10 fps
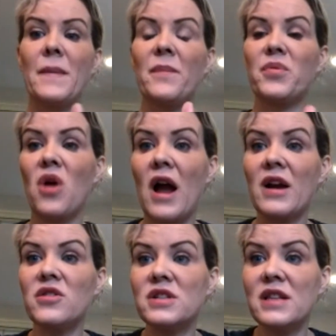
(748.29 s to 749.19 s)
But
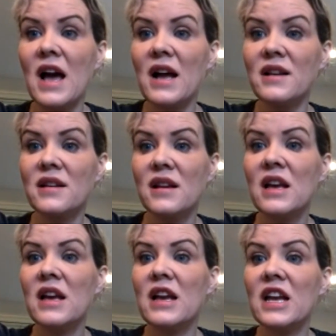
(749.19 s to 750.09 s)
prior to that,
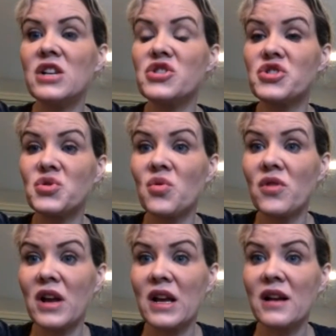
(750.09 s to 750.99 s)

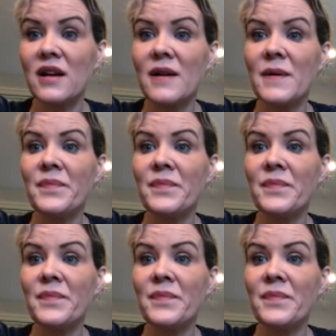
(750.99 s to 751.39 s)
ensuring